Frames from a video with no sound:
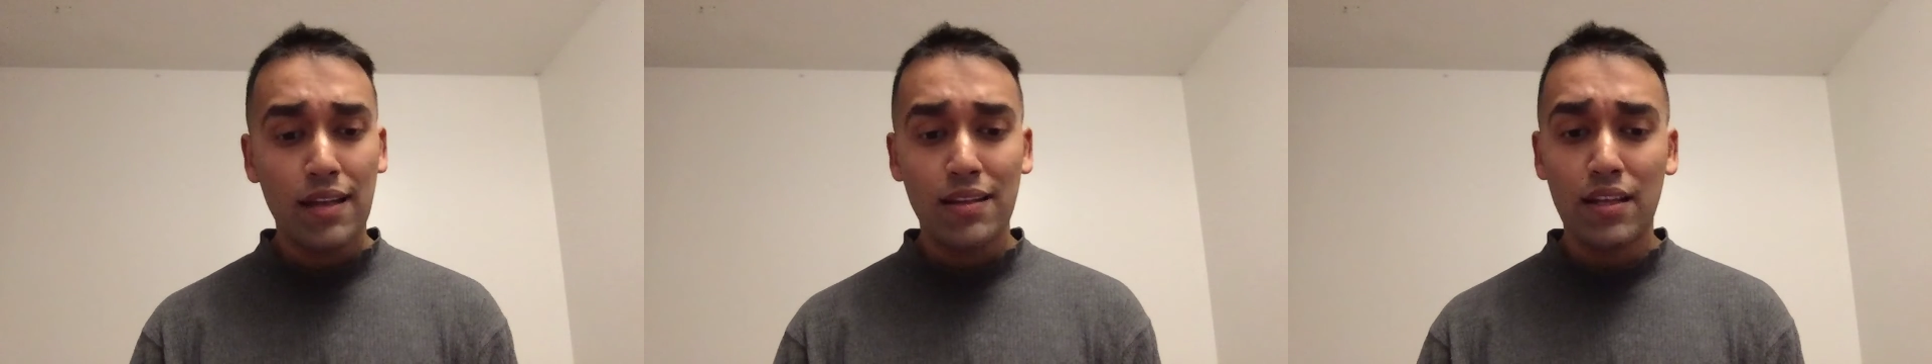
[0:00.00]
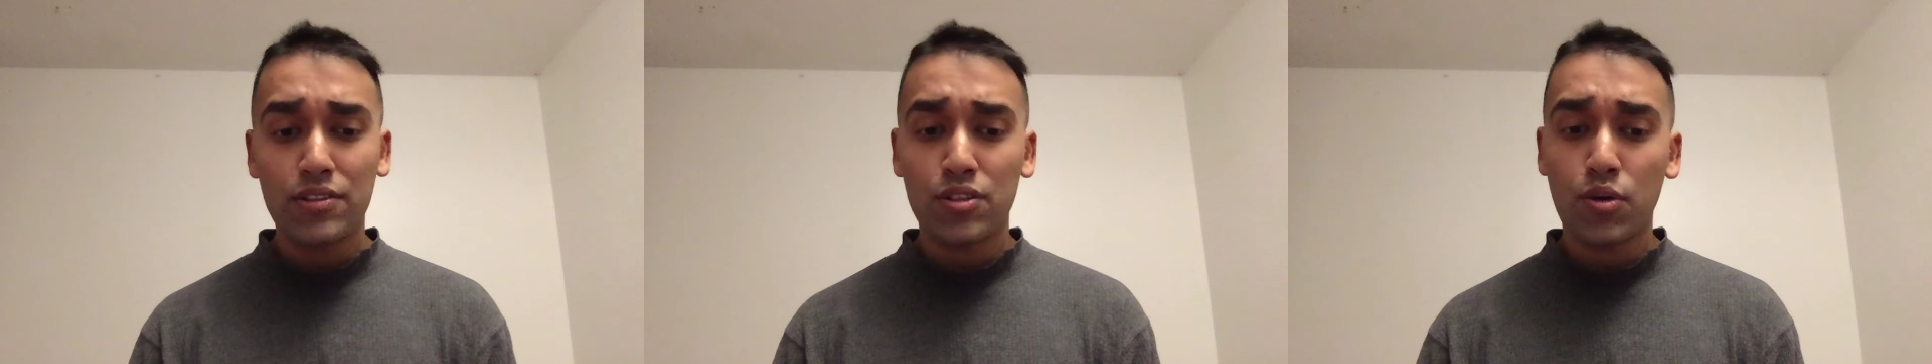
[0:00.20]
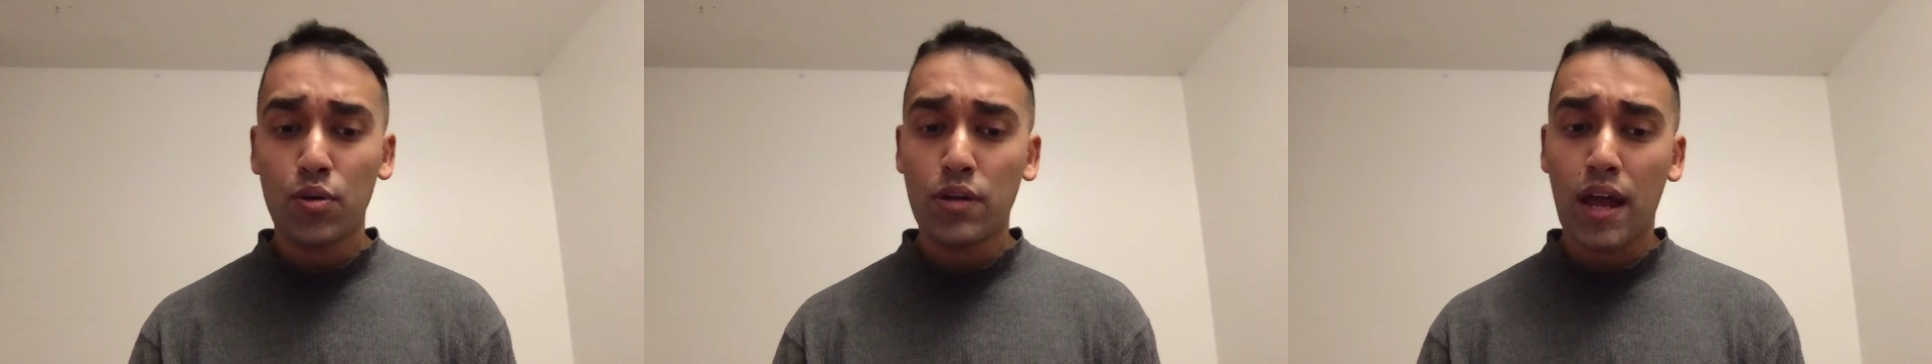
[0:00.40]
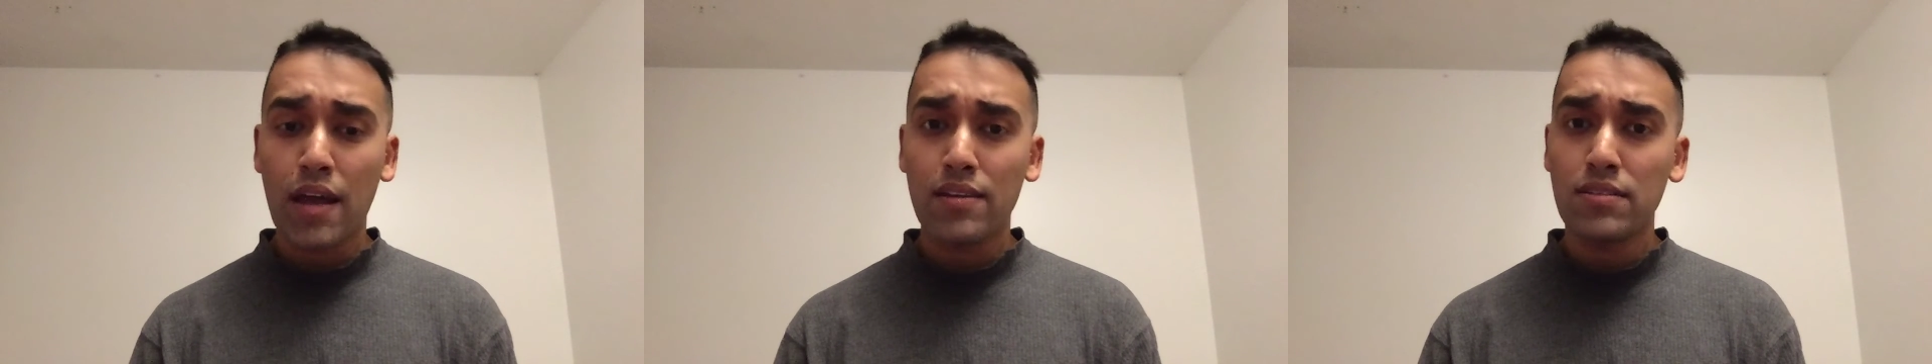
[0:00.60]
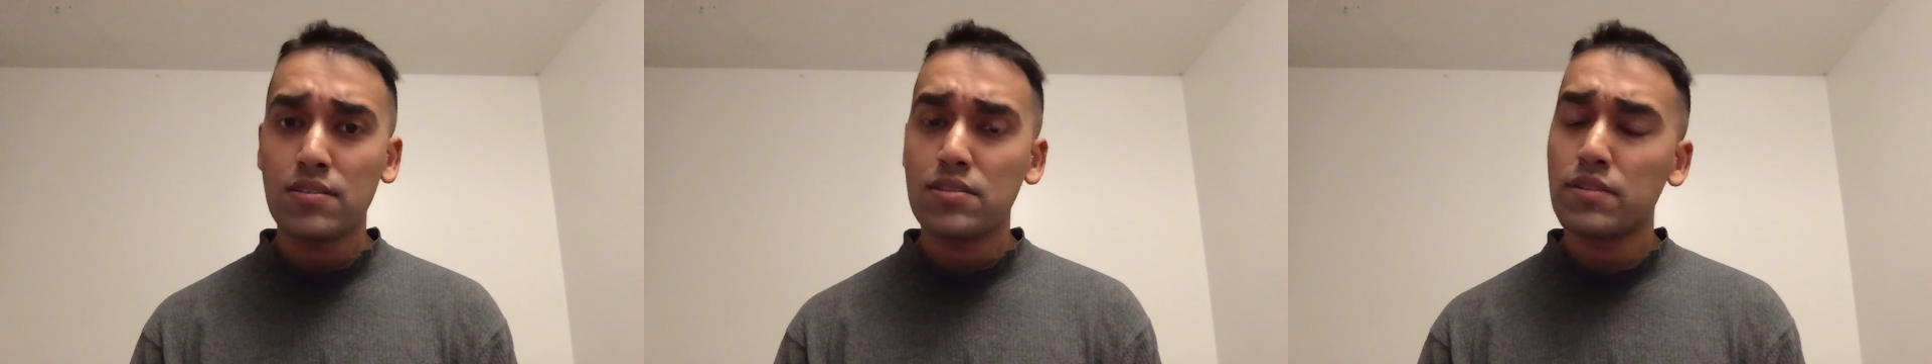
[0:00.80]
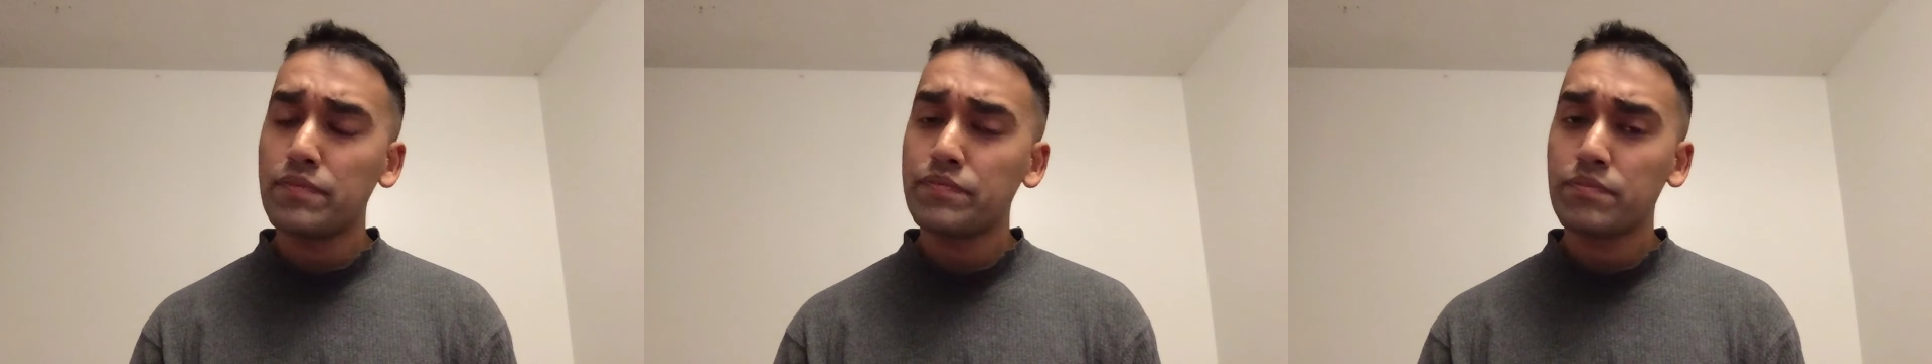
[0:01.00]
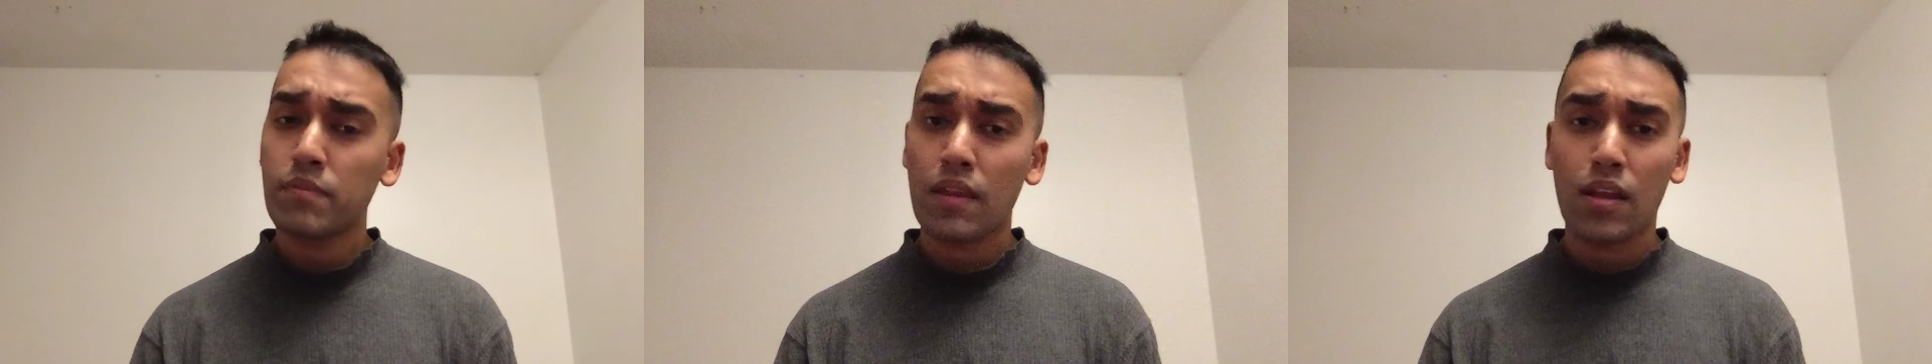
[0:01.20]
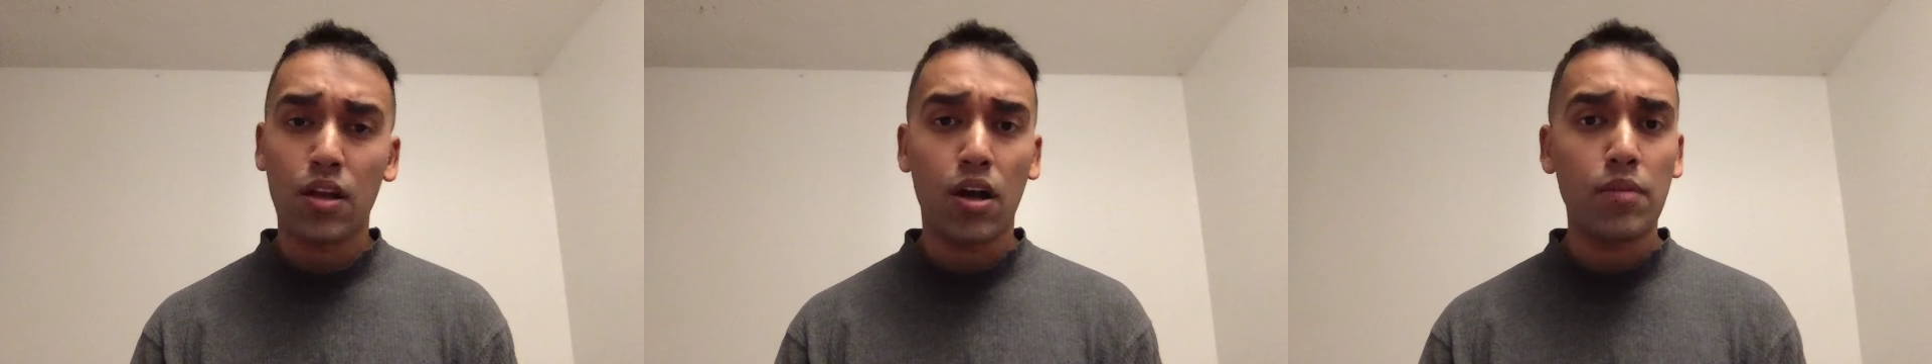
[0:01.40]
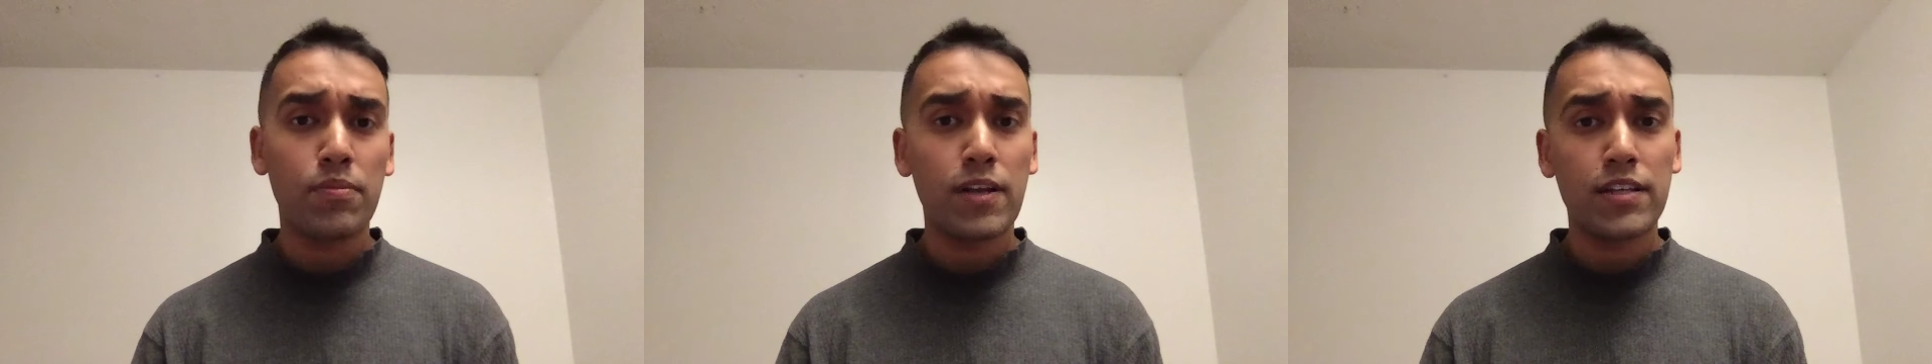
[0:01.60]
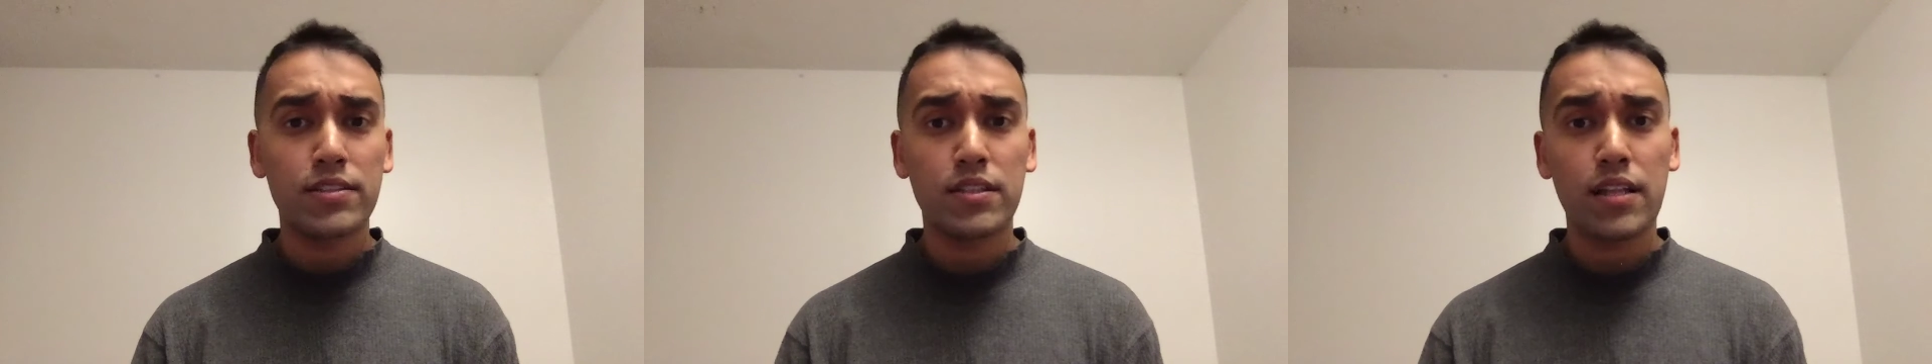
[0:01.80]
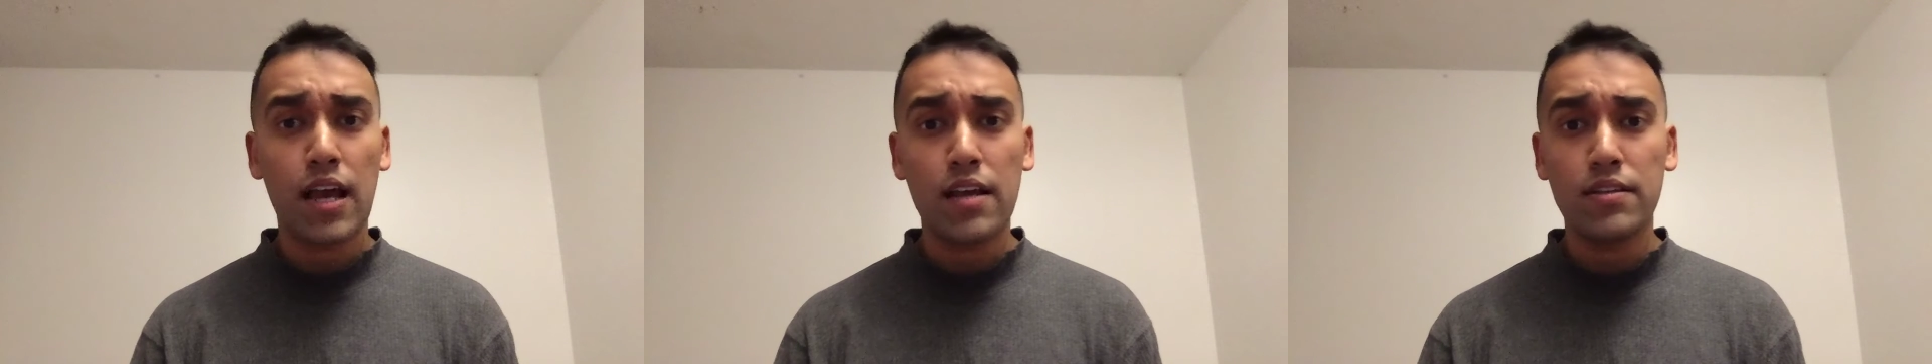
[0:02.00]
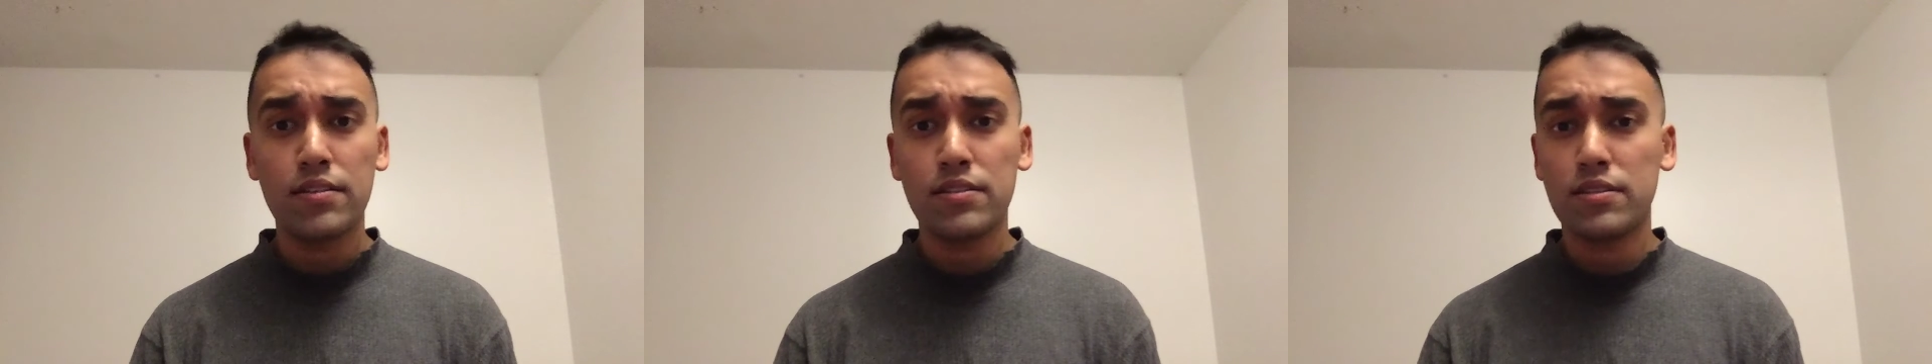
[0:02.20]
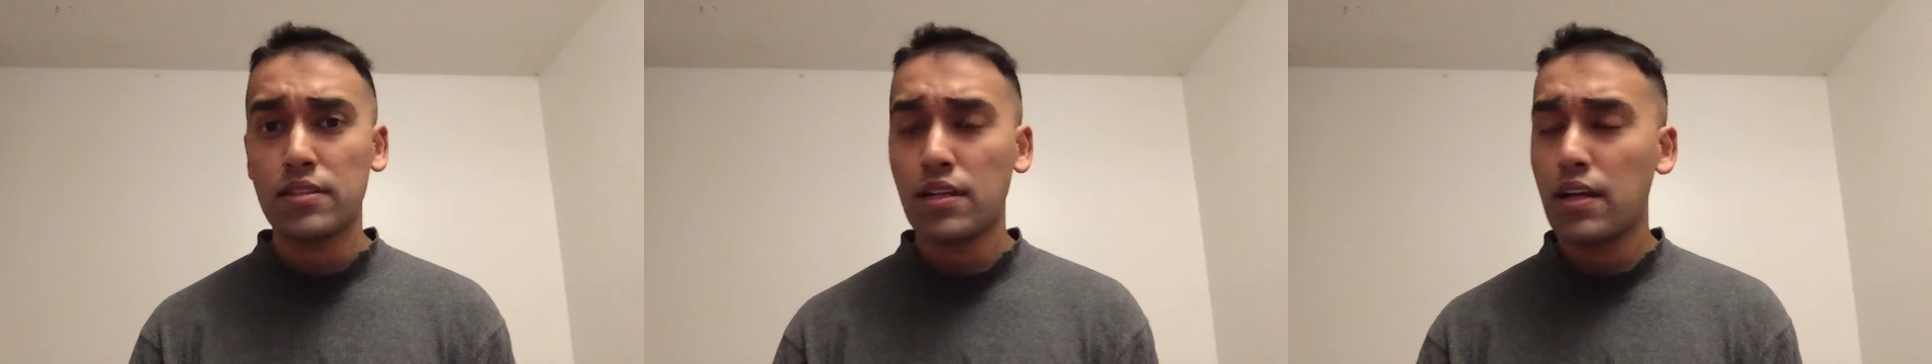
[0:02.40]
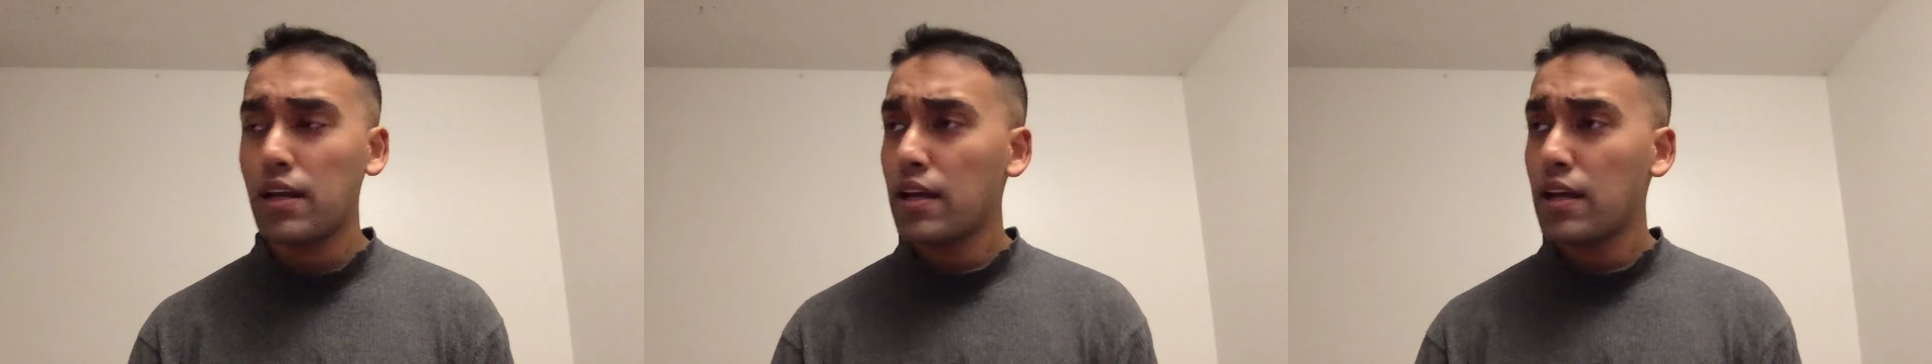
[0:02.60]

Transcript: Let's go, Titans. God bless the Titans.